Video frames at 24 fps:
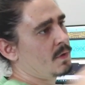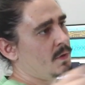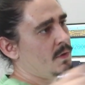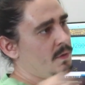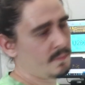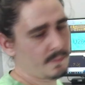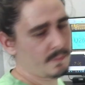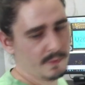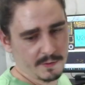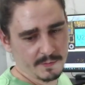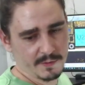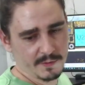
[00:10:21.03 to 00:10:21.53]

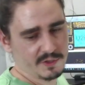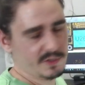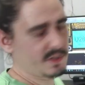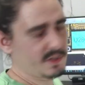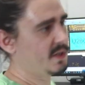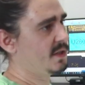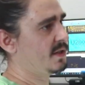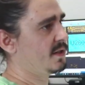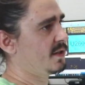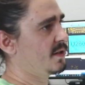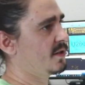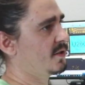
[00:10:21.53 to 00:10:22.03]
Pretty much
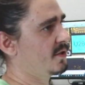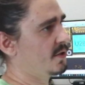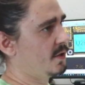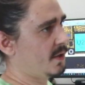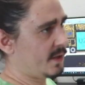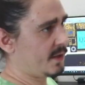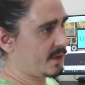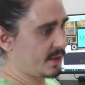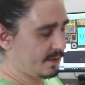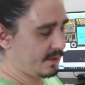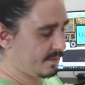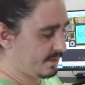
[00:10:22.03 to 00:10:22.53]
anything
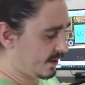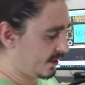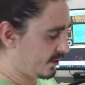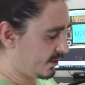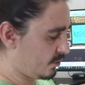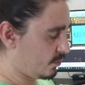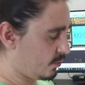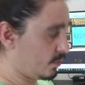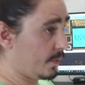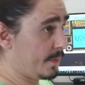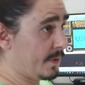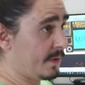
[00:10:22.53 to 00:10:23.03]
underneath that
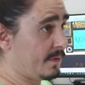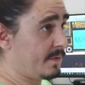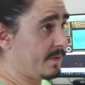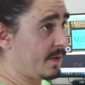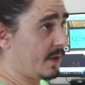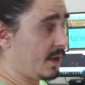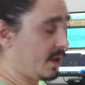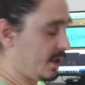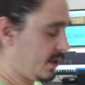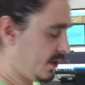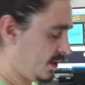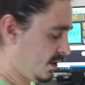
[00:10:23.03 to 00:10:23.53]
value will be
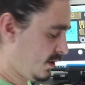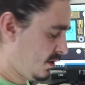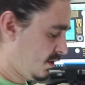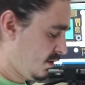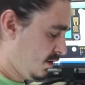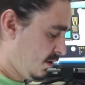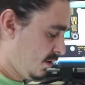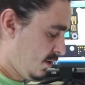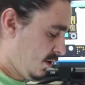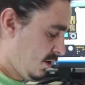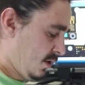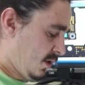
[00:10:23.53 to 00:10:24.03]
fine.
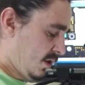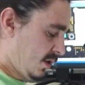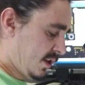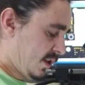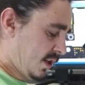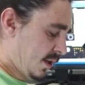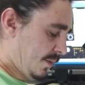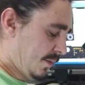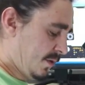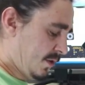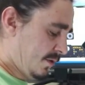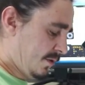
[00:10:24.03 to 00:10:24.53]

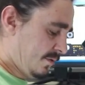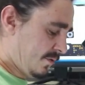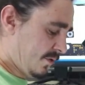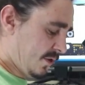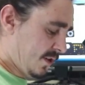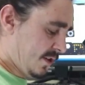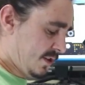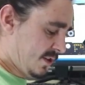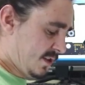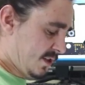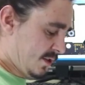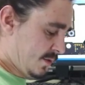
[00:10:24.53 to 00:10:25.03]
Then I'm going to
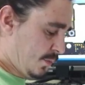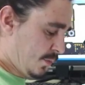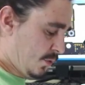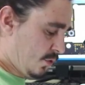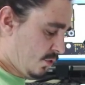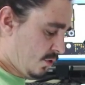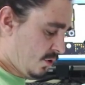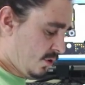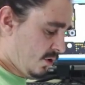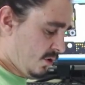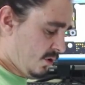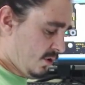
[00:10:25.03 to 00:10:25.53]
freeze this
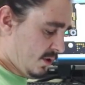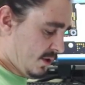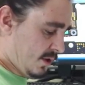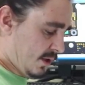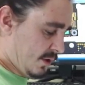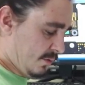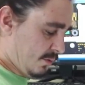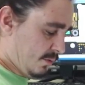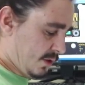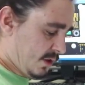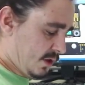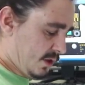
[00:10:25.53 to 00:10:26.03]
board
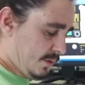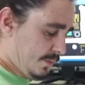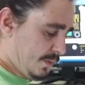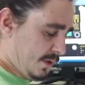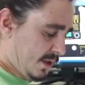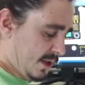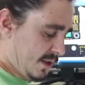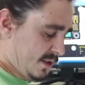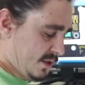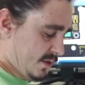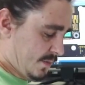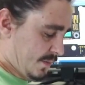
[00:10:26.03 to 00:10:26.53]
and we're going to
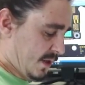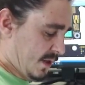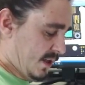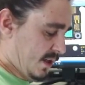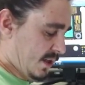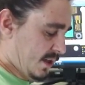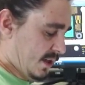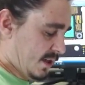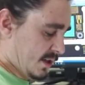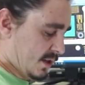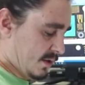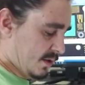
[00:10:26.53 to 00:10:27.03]
apply some
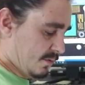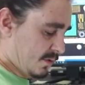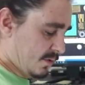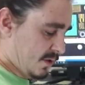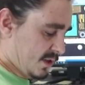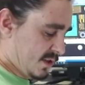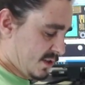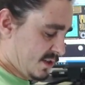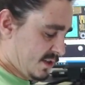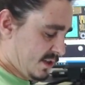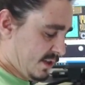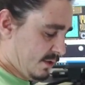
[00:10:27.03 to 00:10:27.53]
heat and we're
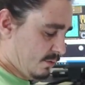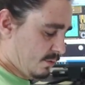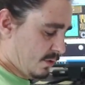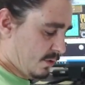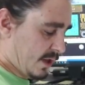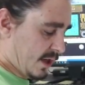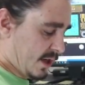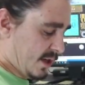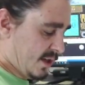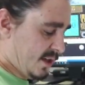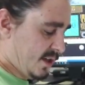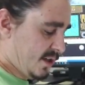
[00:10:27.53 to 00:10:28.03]
going to see where
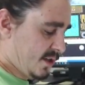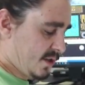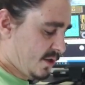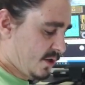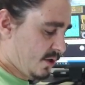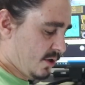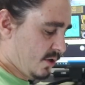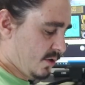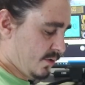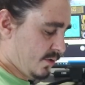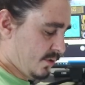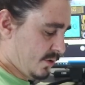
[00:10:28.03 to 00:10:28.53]
that heat
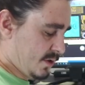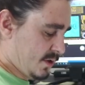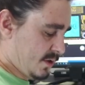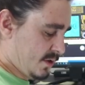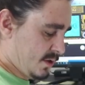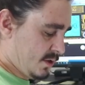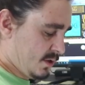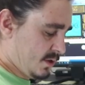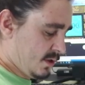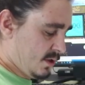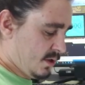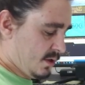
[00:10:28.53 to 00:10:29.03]

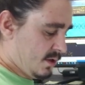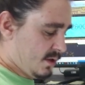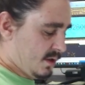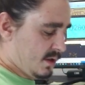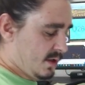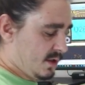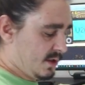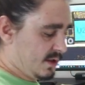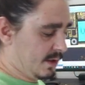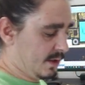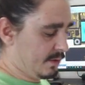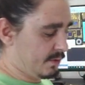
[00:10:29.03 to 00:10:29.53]
goes.
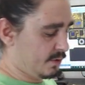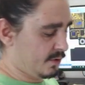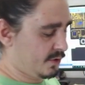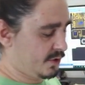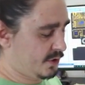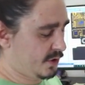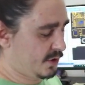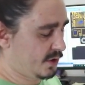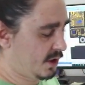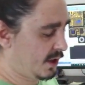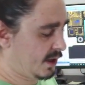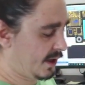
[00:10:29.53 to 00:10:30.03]
And that
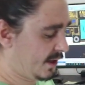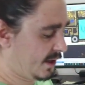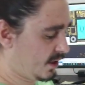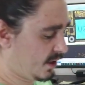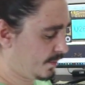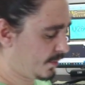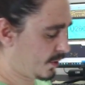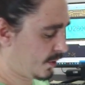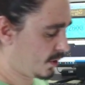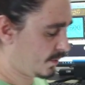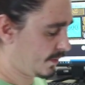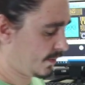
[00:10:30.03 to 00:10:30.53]
should light
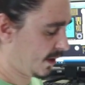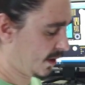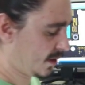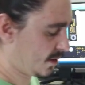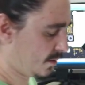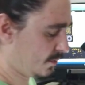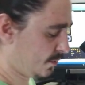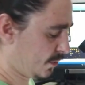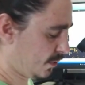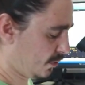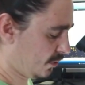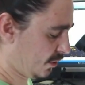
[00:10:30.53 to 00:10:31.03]
up our bad
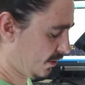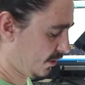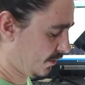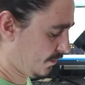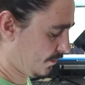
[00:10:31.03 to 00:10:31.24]
component.